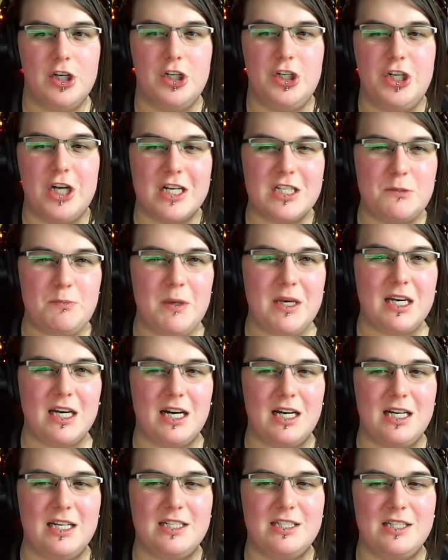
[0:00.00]
just
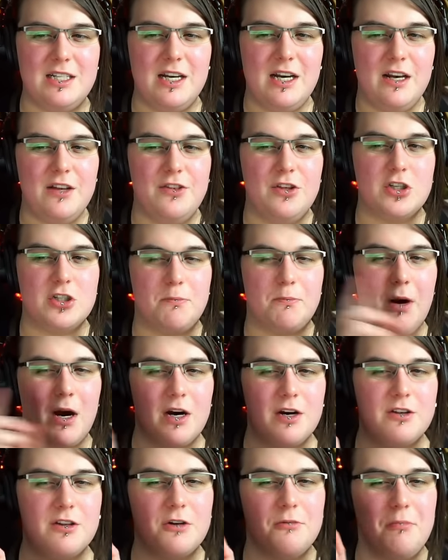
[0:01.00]
because there's a
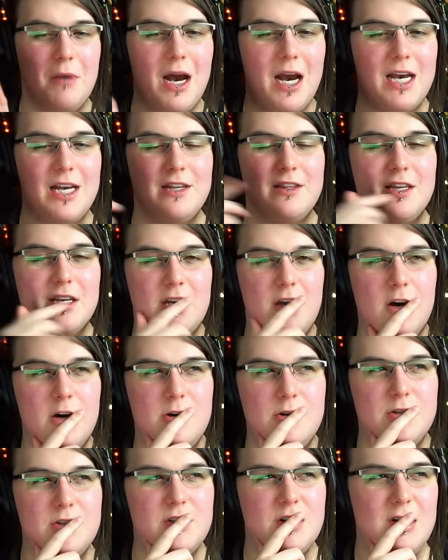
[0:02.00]
part of their mind that
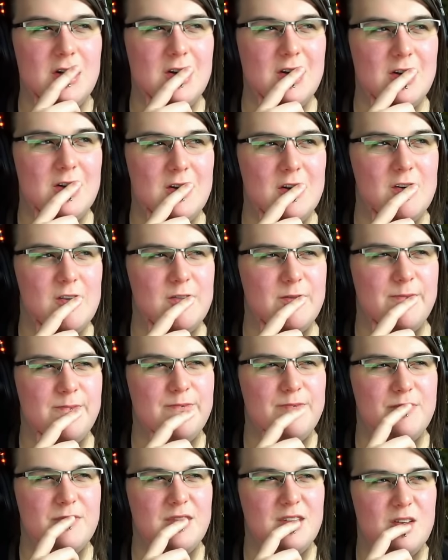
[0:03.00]
goes,
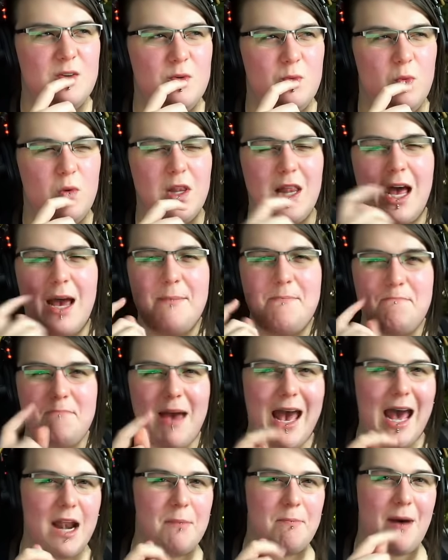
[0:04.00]
Well, I'm
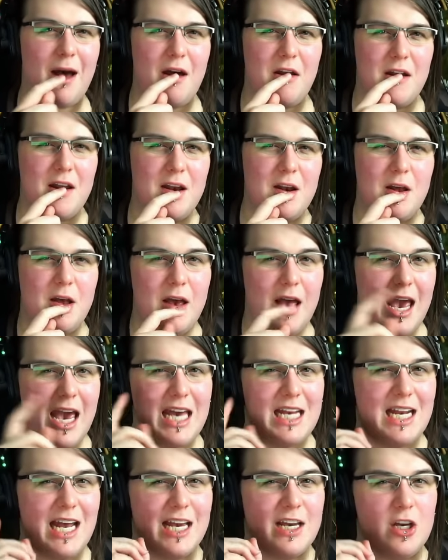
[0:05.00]
mad about it,
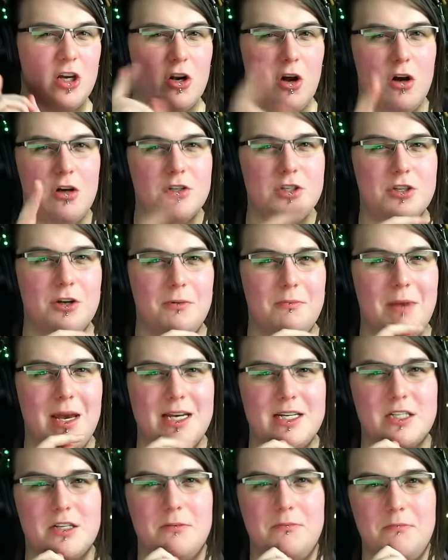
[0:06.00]
and I could also
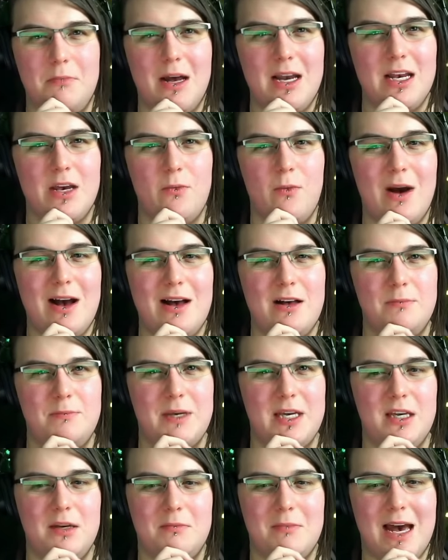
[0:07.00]
make some money while
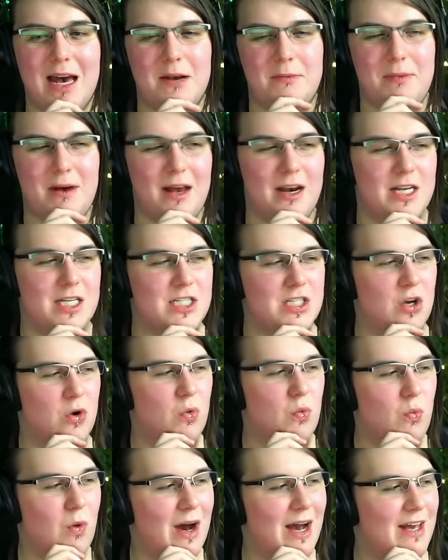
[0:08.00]
being mad about it, so
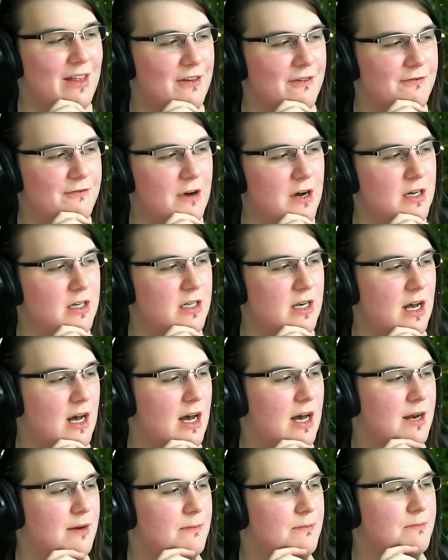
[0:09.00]
why the fuck
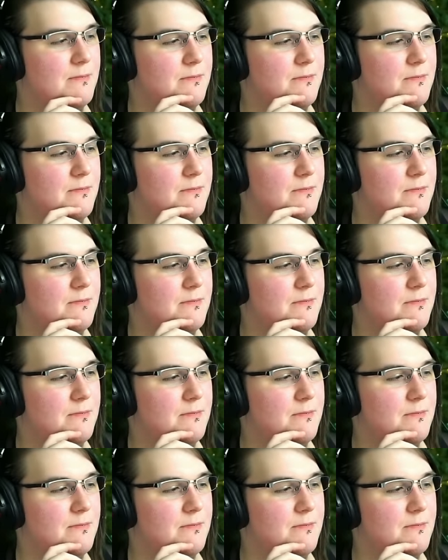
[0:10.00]
not?